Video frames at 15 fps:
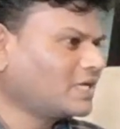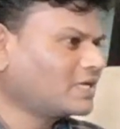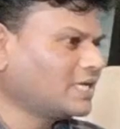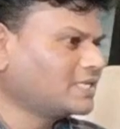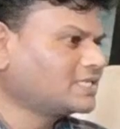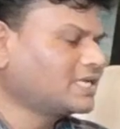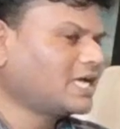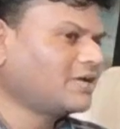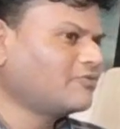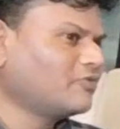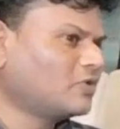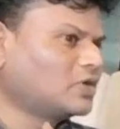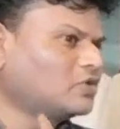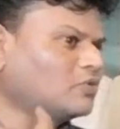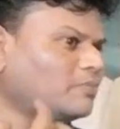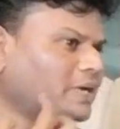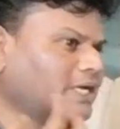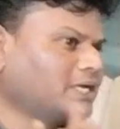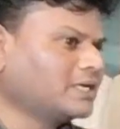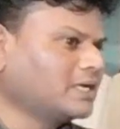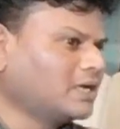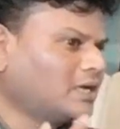Correct. Let's say I want to
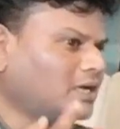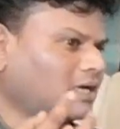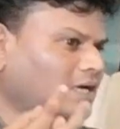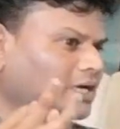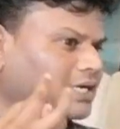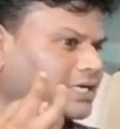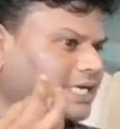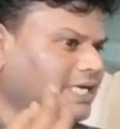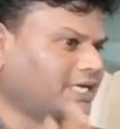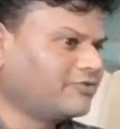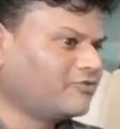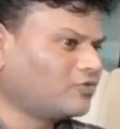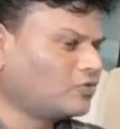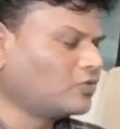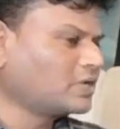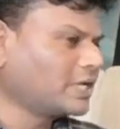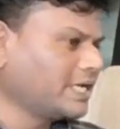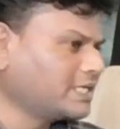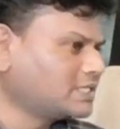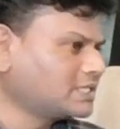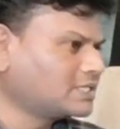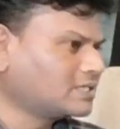buy dry fruit
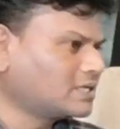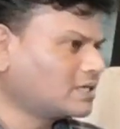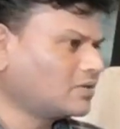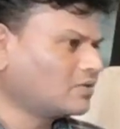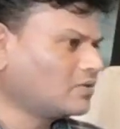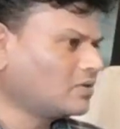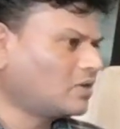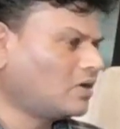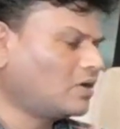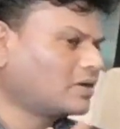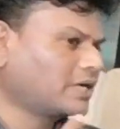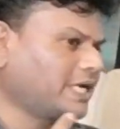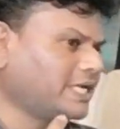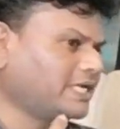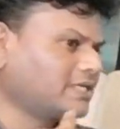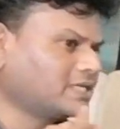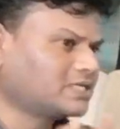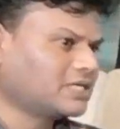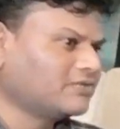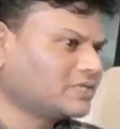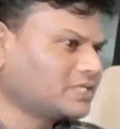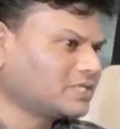nuts, or any other
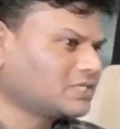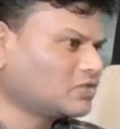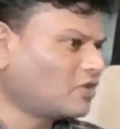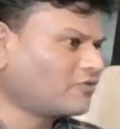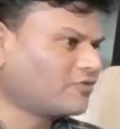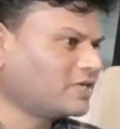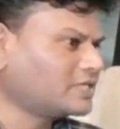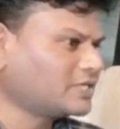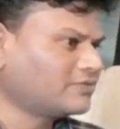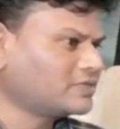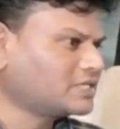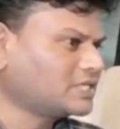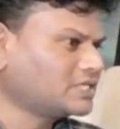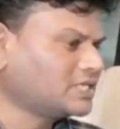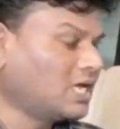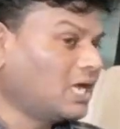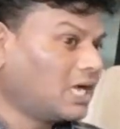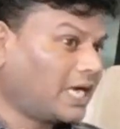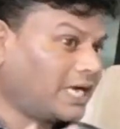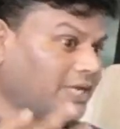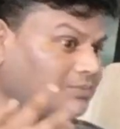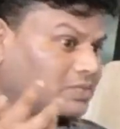services, software services,
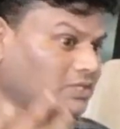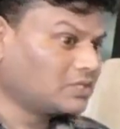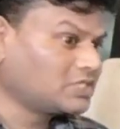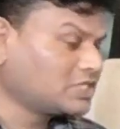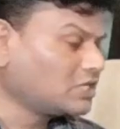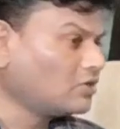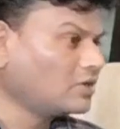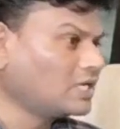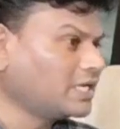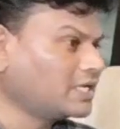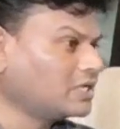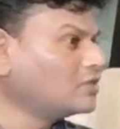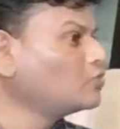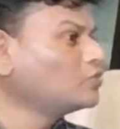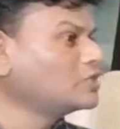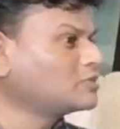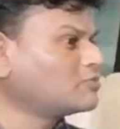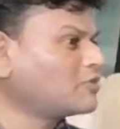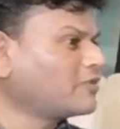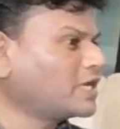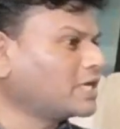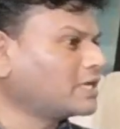and I'm searching on LinkedIn who is
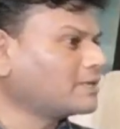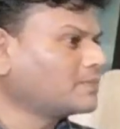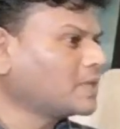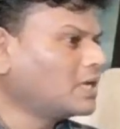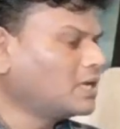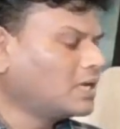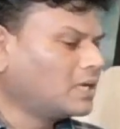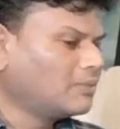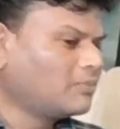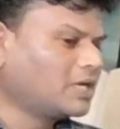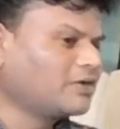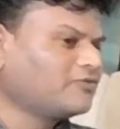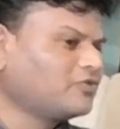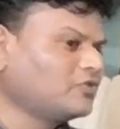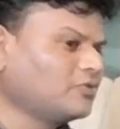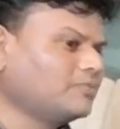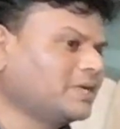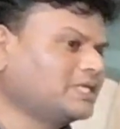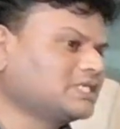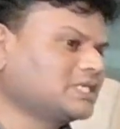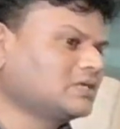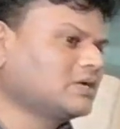providing. But if you
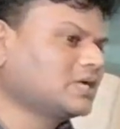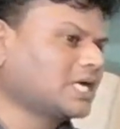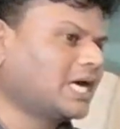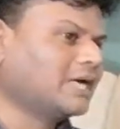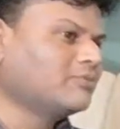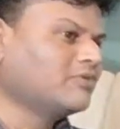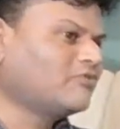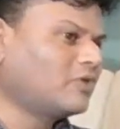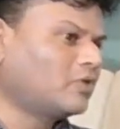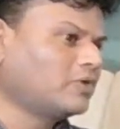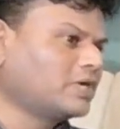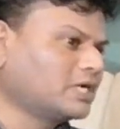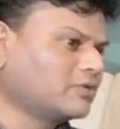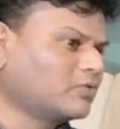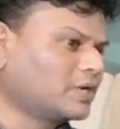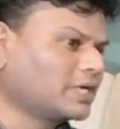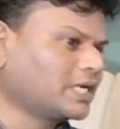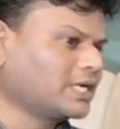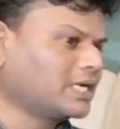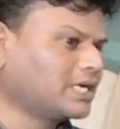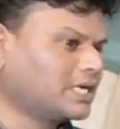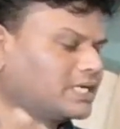mention like I'm a founder
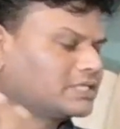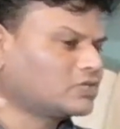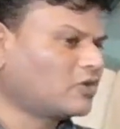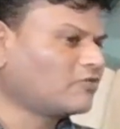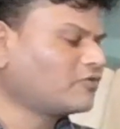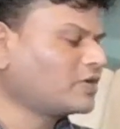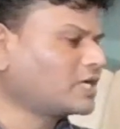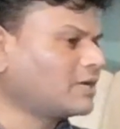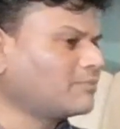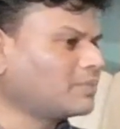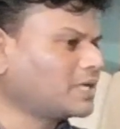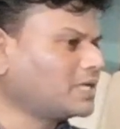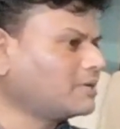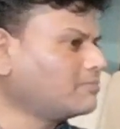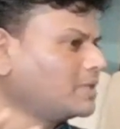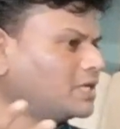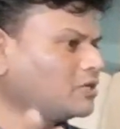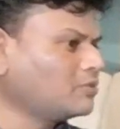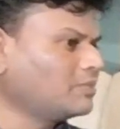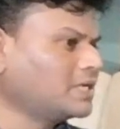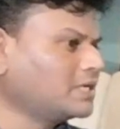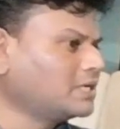working in a software company,
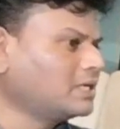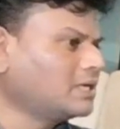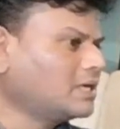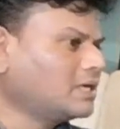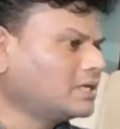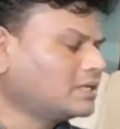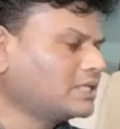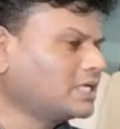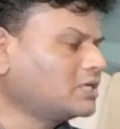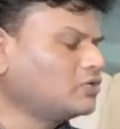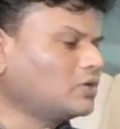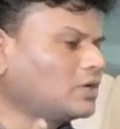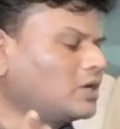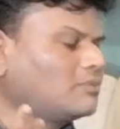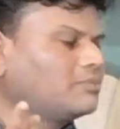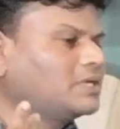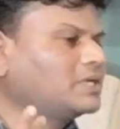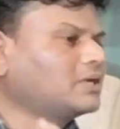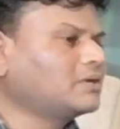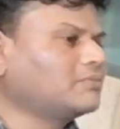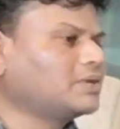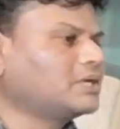B2B, then you will not
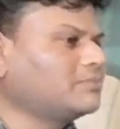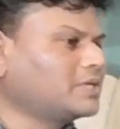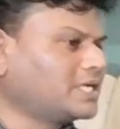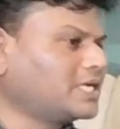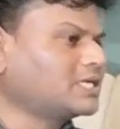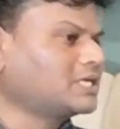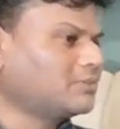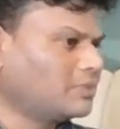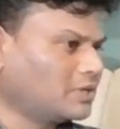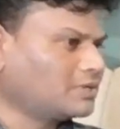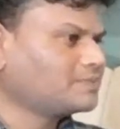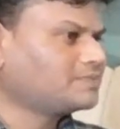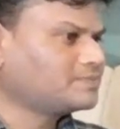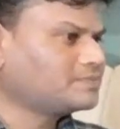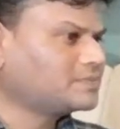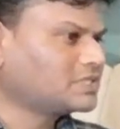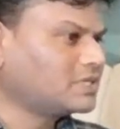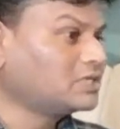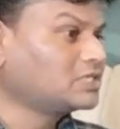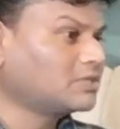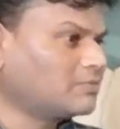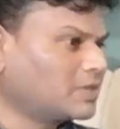become detectable,
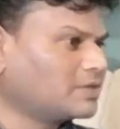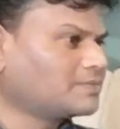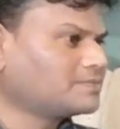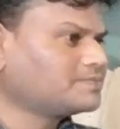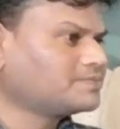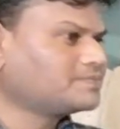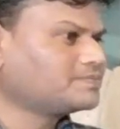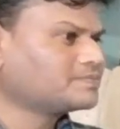searchable.